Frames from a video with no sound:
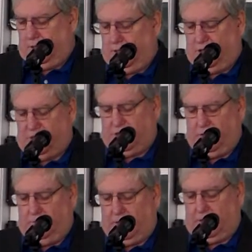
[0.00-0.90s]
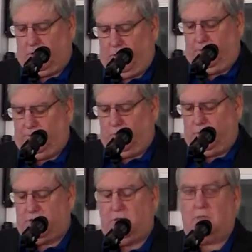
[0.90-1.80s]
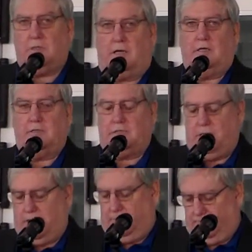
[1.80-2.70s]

So she served me the grapefruit with salt on it instead.